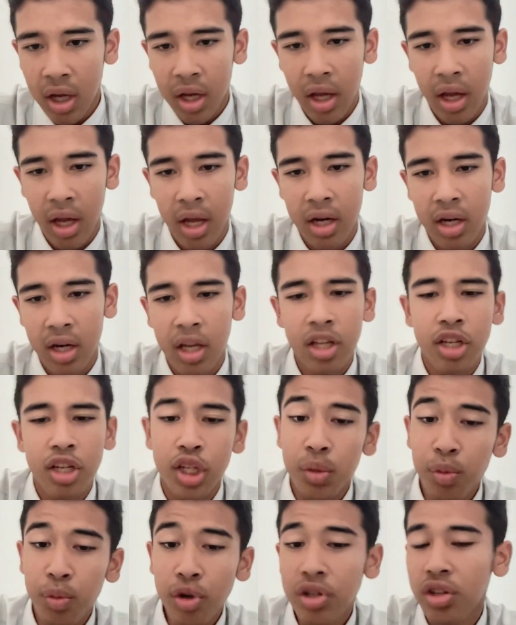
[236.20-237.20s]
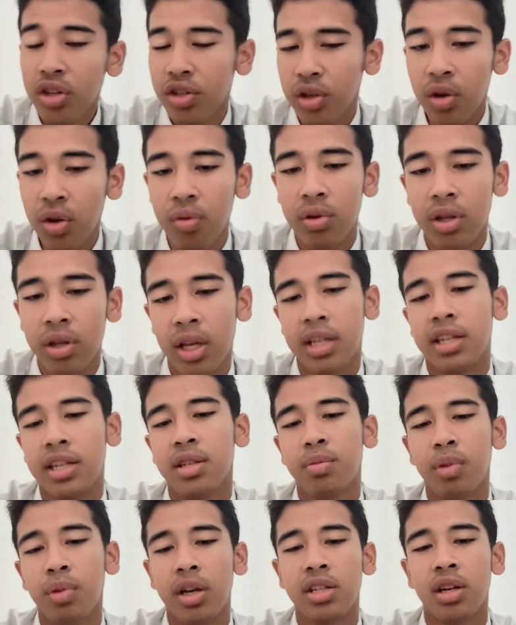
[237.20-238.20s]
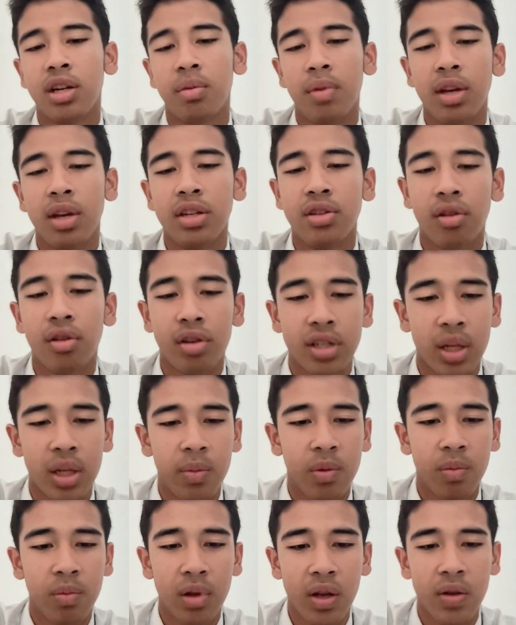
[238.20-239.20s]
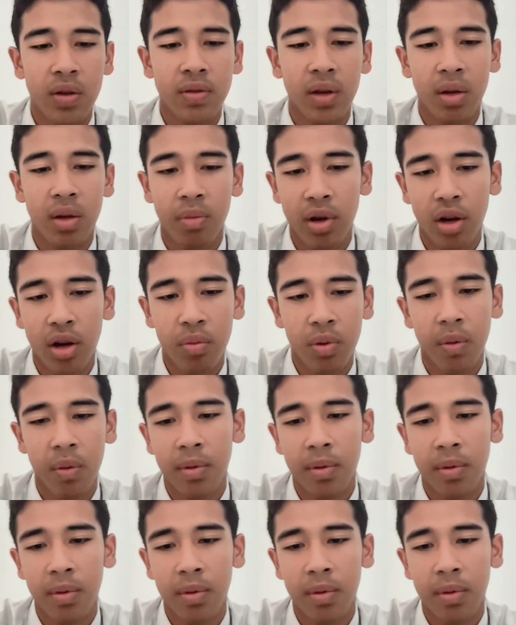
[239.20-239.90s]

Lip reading: And it is important to note that these impacts are based on Islamic beliefs and may not be